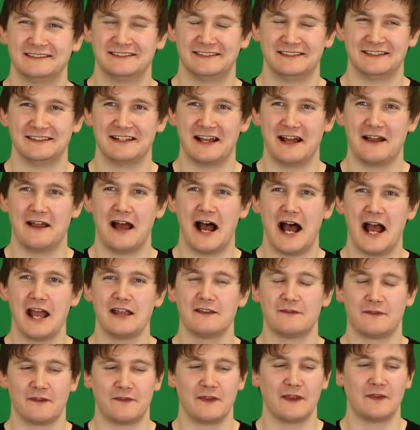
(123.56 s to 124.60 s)

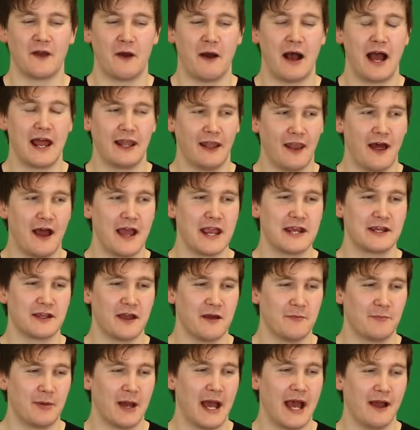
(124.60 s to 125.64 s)
The thing though I like
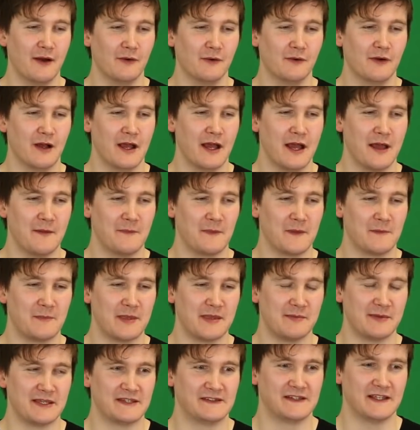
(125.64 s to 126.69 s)
about the
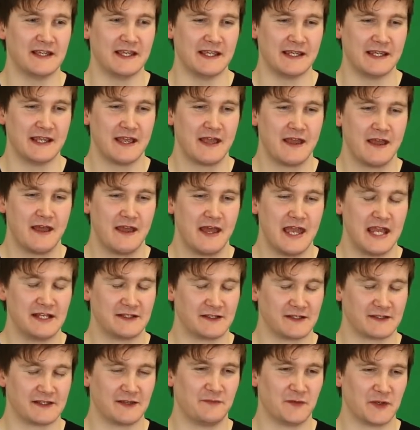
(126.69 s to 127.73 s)
BBC is
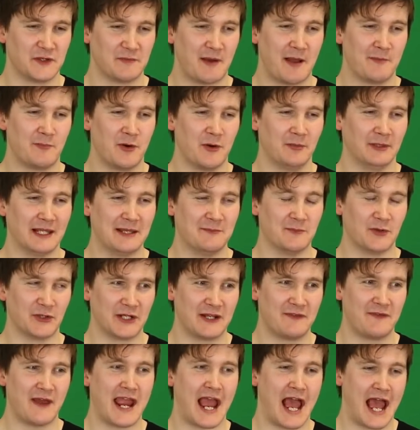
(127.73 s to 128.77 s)
because they're funded by public
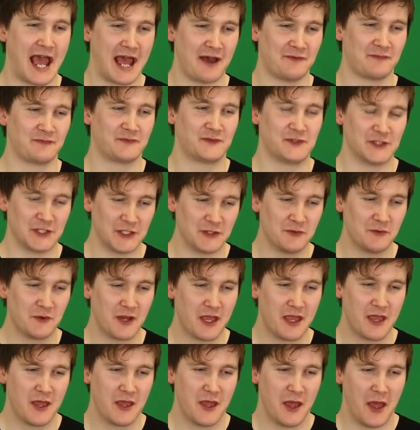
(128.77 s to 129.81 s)
money, they have to
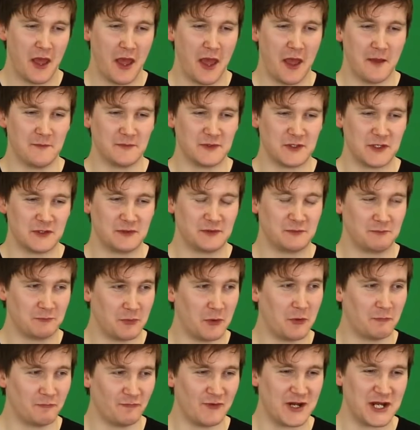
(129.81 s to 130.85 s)
you
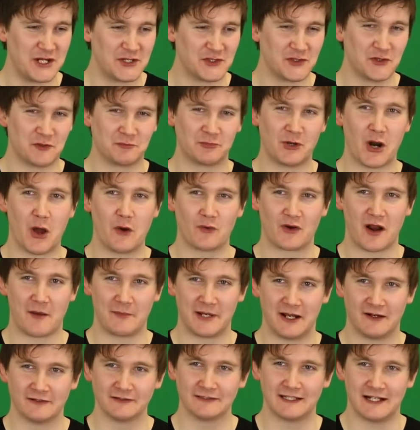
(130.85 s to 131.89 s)
put regional
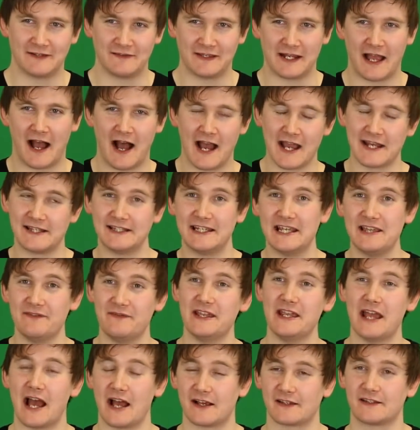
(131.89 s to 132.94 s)
programming on. And I think
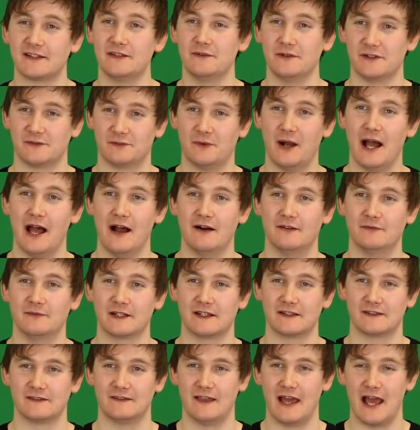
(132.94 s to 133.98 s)
ITV has to as well,
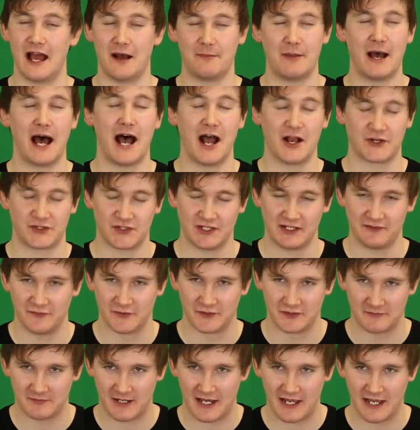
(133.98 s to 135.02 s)
because they are partially
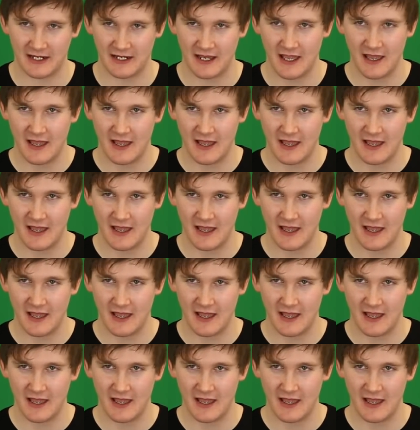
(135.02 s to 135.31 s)
funded by